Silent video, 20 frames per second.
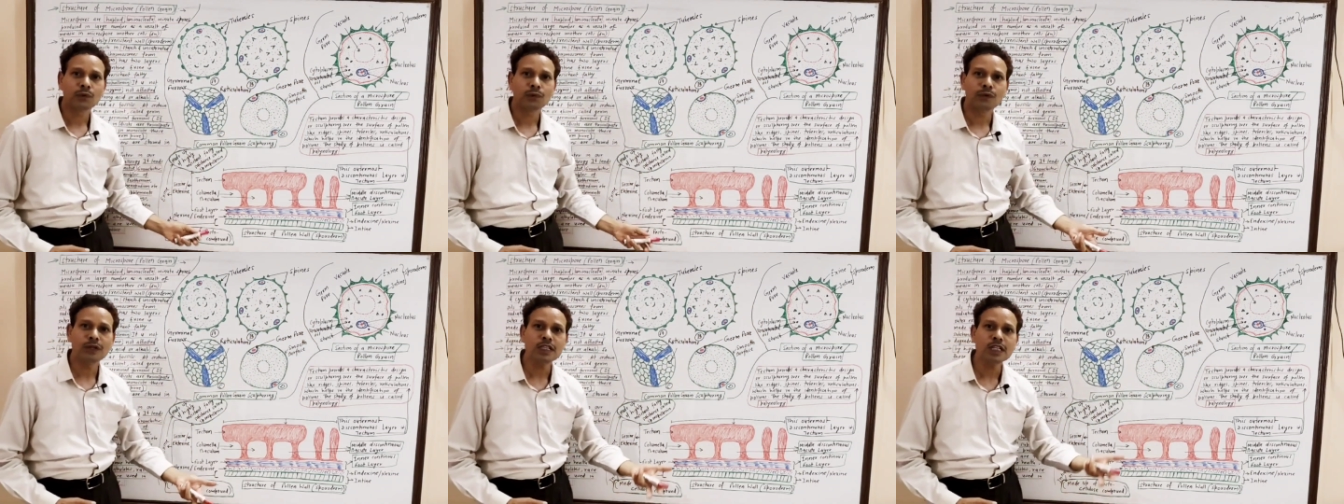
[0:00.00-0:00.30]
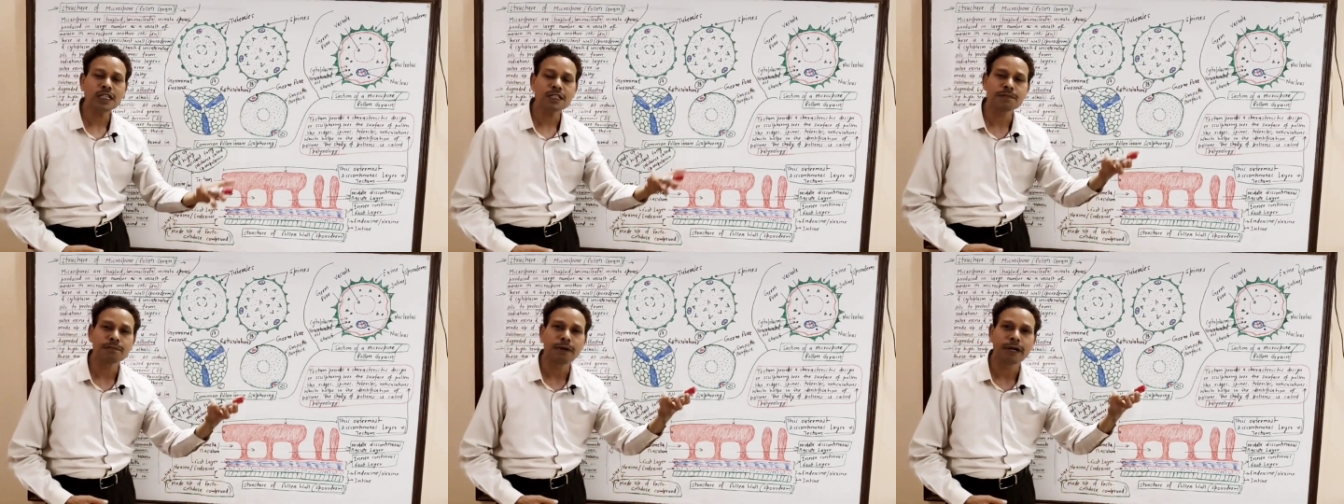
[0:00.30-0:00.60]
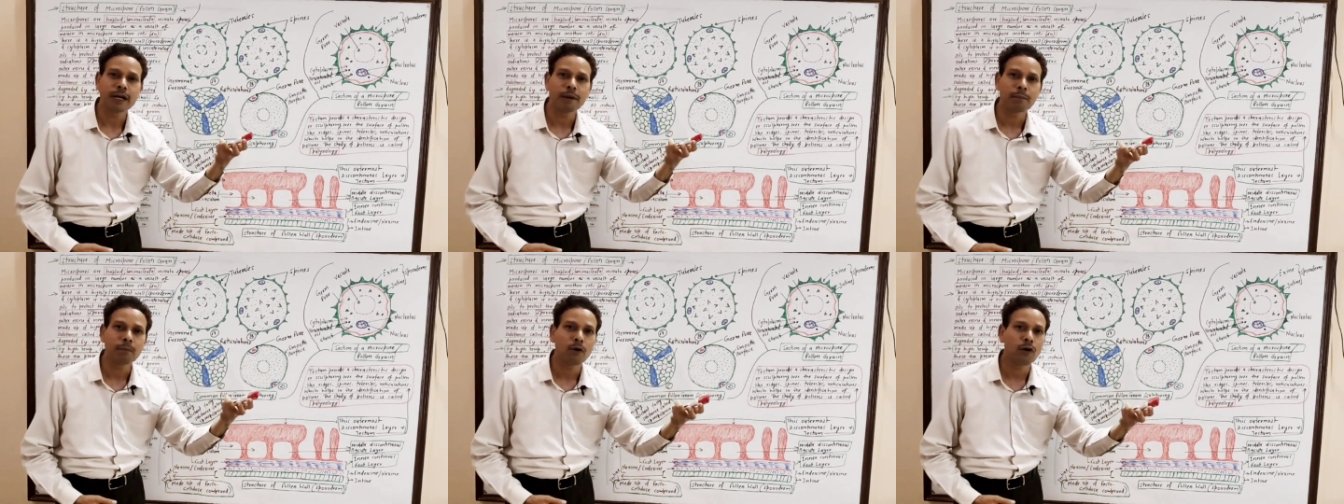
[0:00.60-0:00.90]
which is
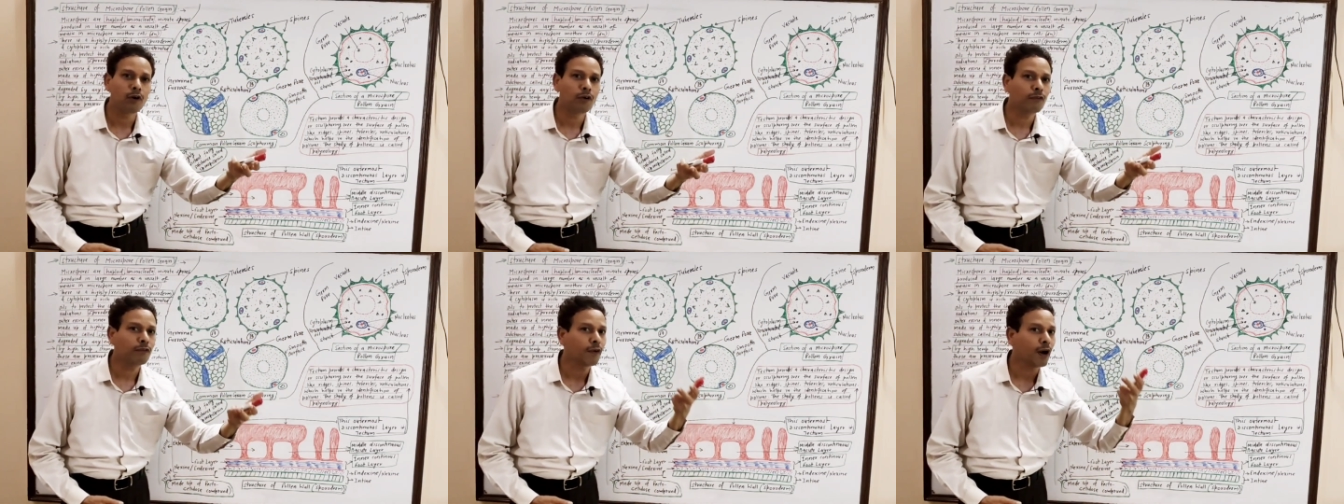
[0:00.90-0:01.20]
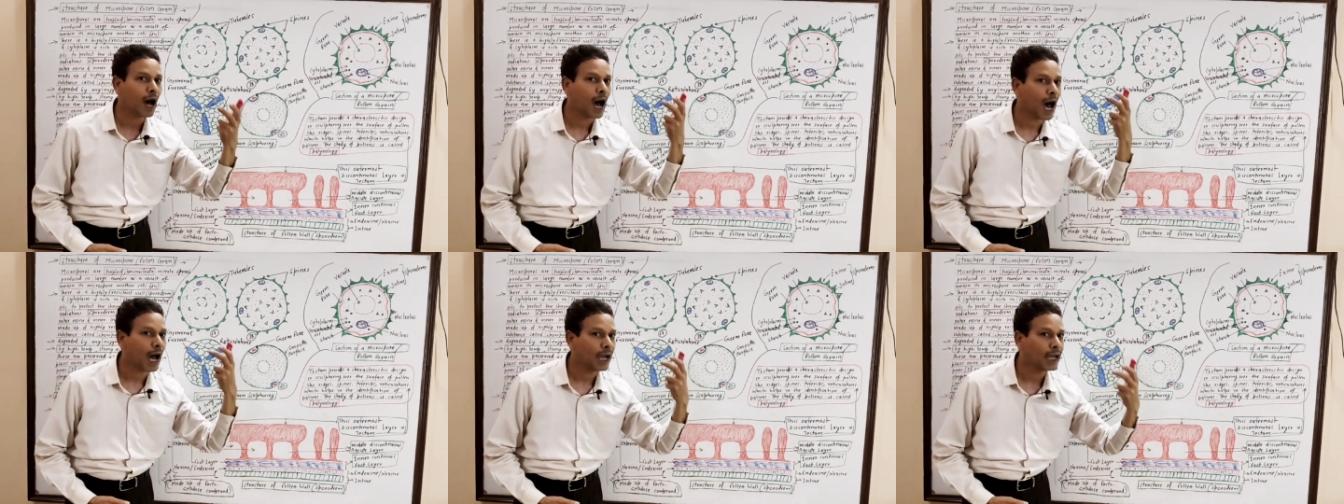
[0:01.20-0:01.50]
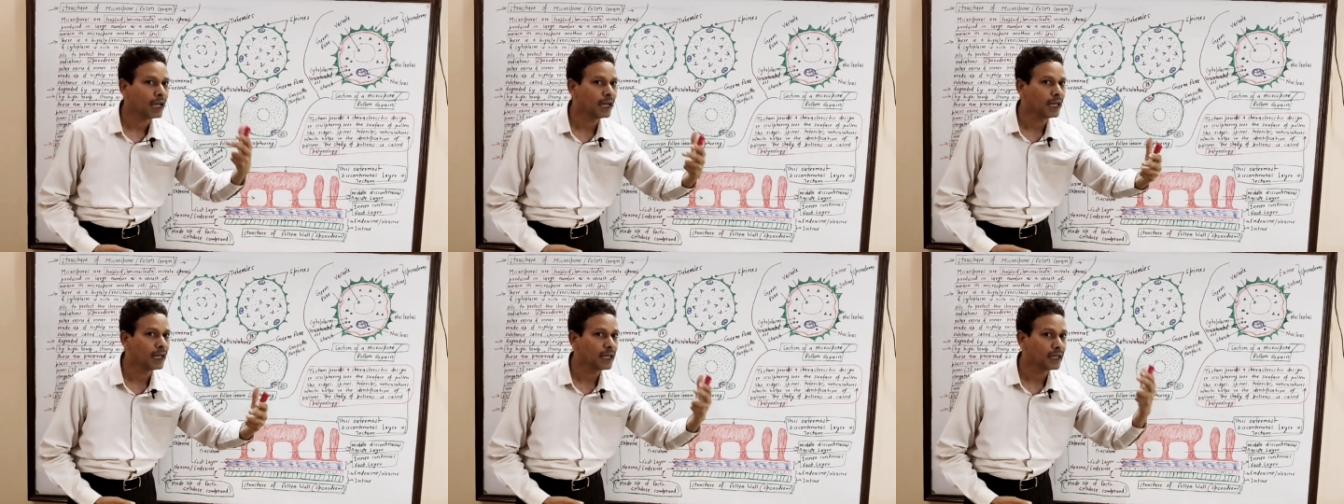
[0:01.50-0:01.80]
made up of
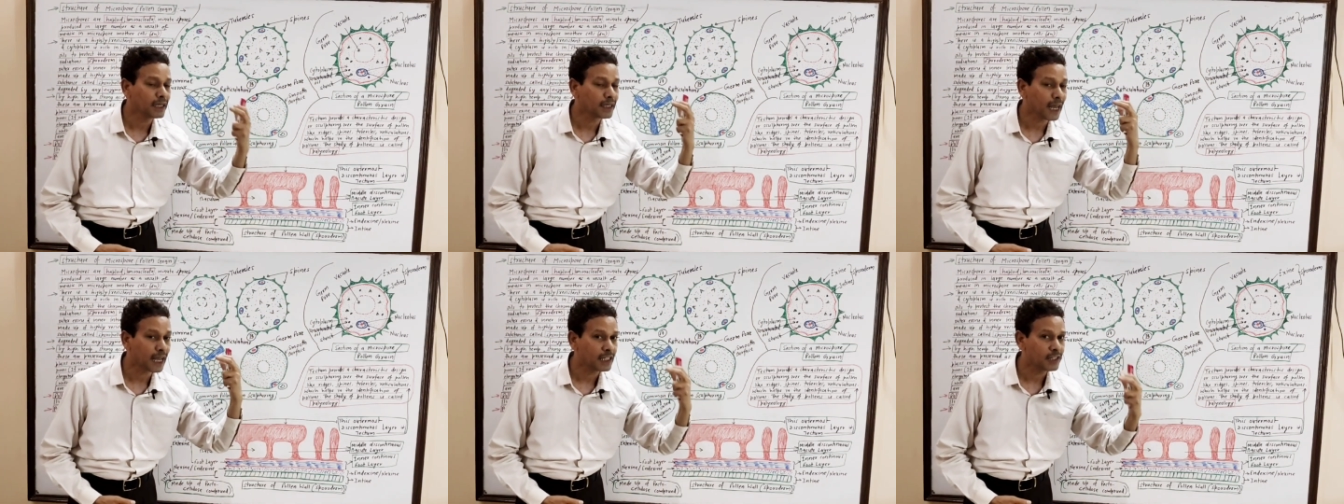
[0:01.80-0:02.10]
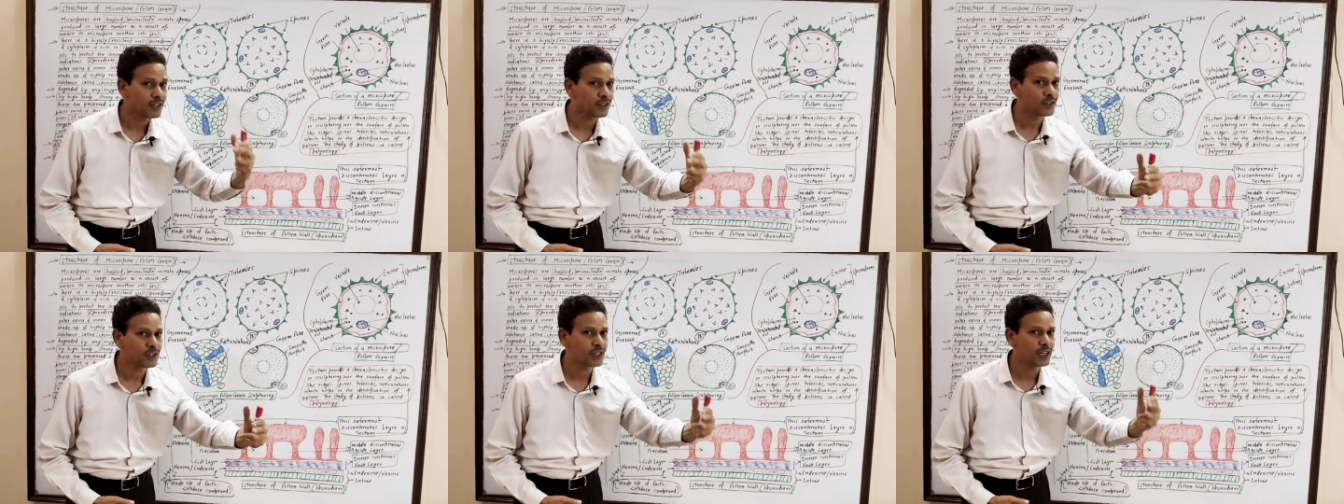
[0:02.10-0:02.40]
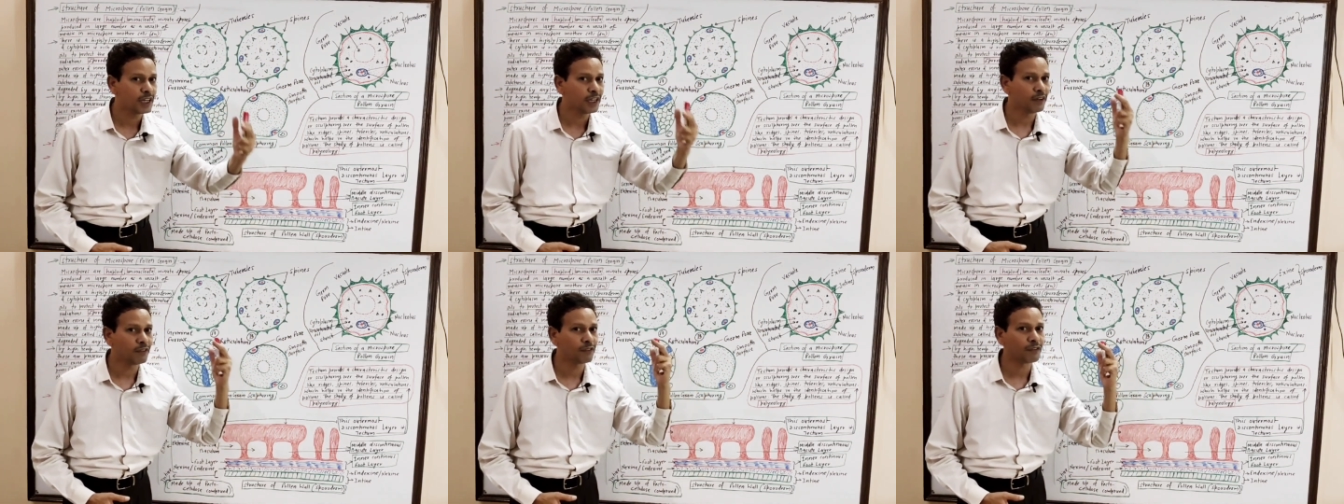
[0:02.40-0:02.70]
highly
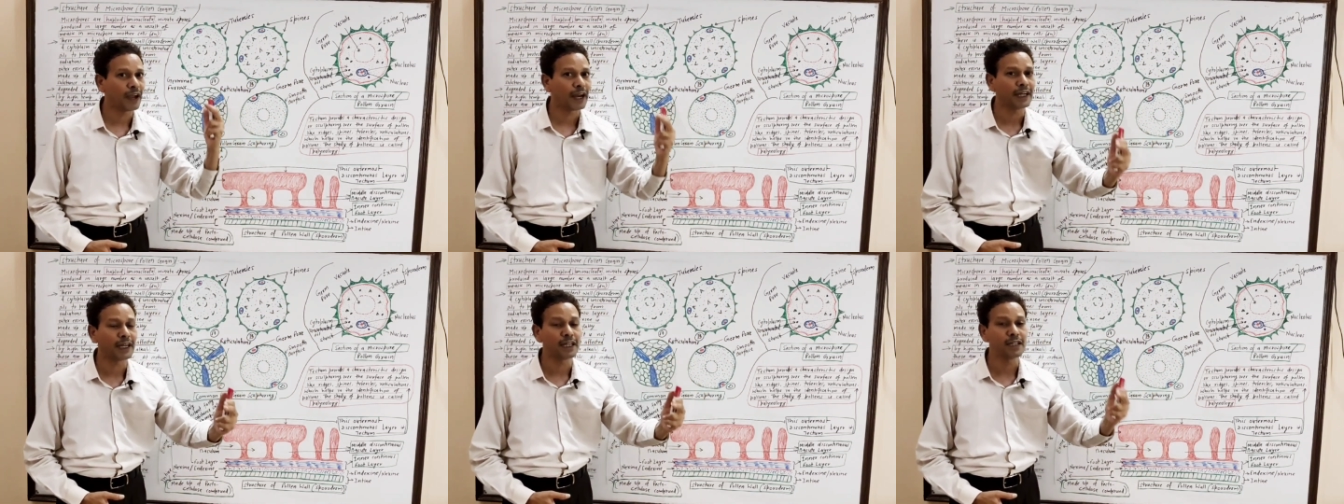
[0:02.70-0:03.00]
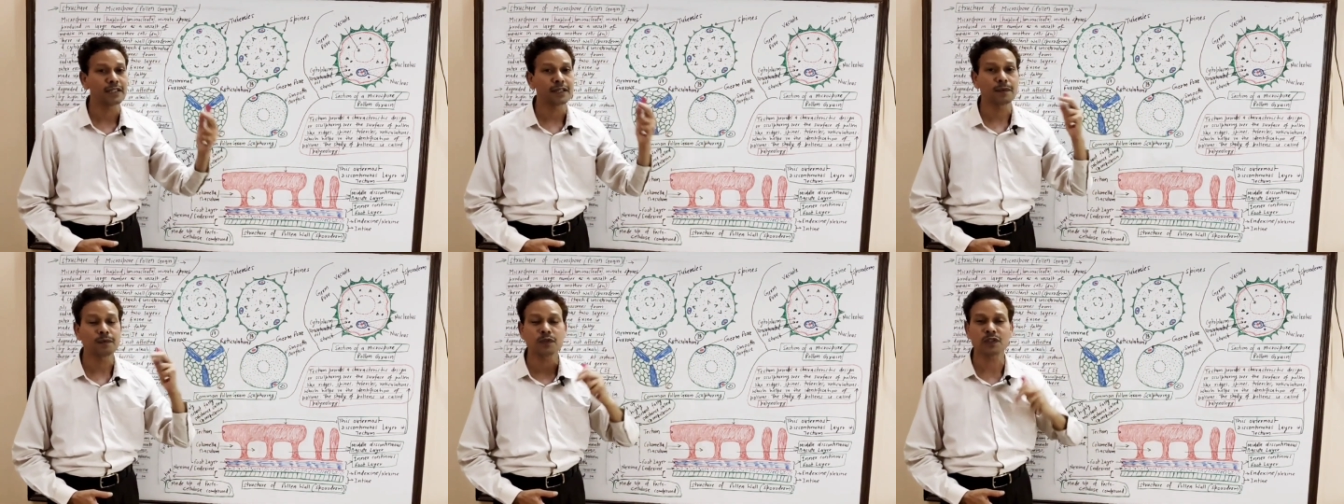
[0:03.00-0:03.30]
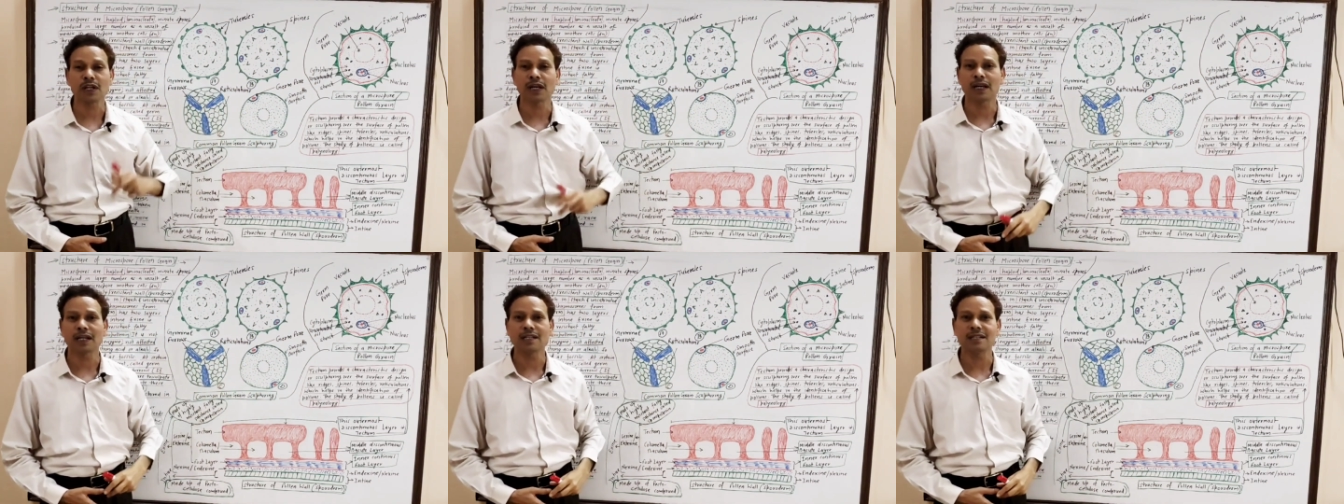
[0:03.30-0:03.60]
resistant fatty
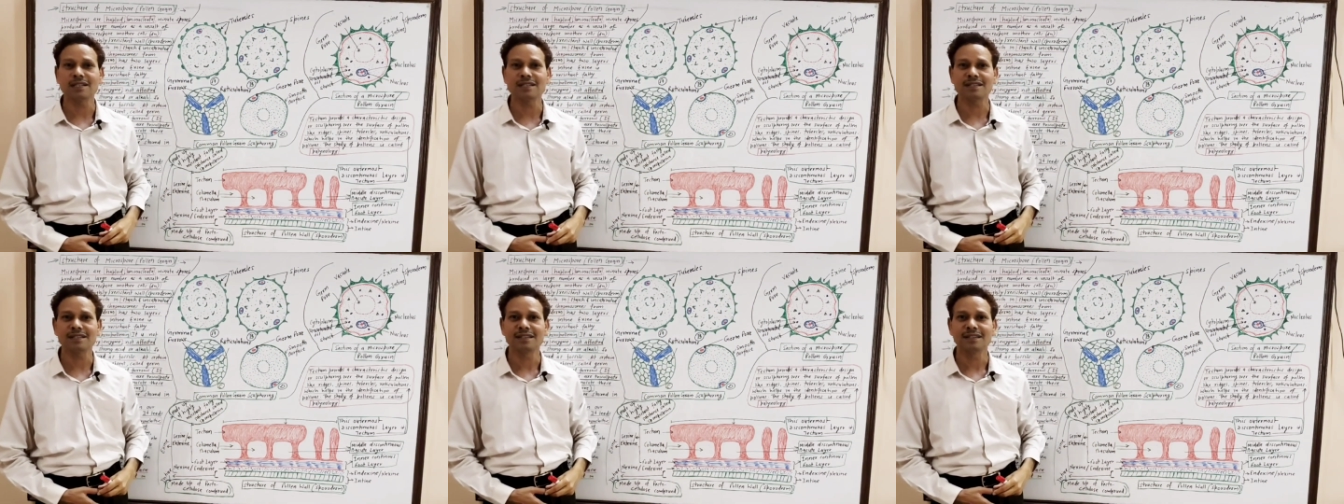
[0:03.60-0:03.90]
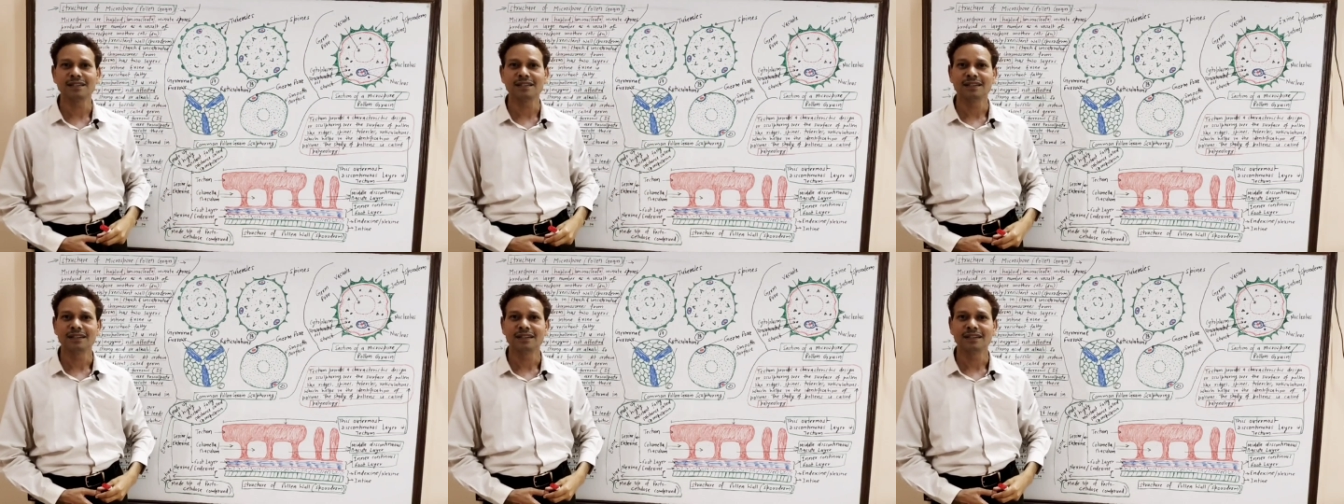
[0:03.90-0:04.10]
substance,